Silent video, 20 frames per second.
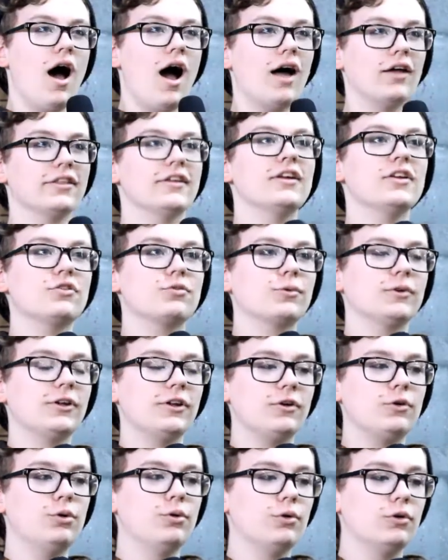I think it's really
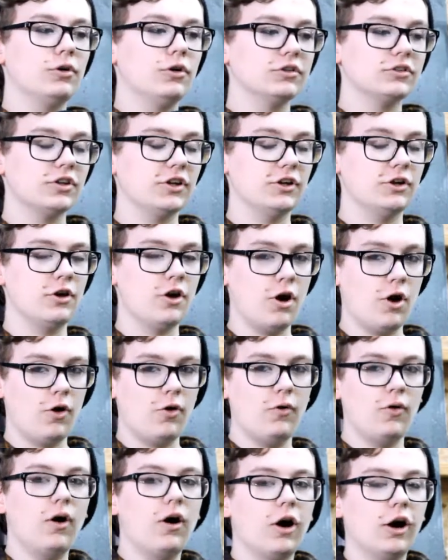cool to
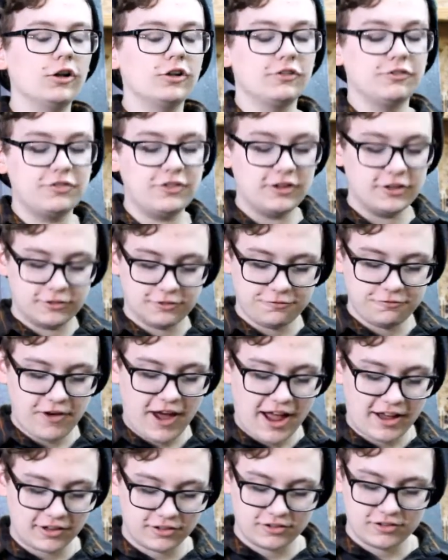know all of these
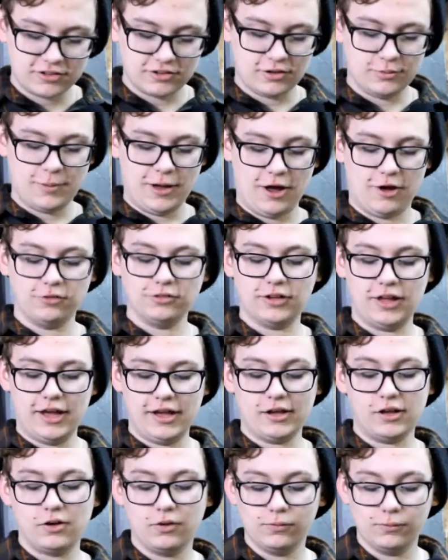facts about
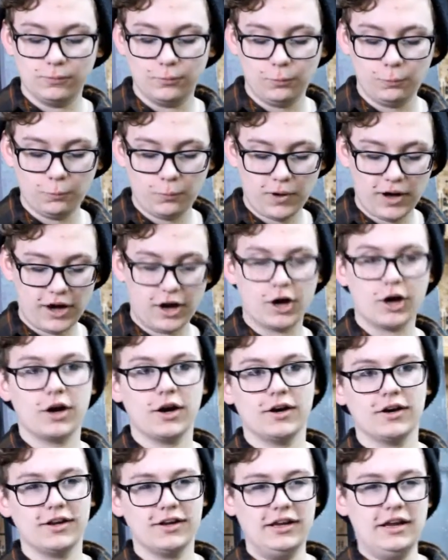like where
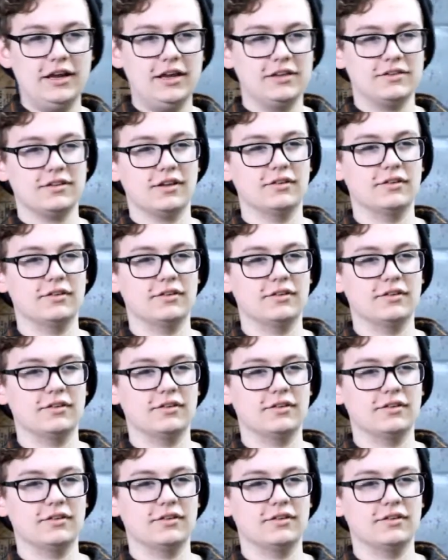it is,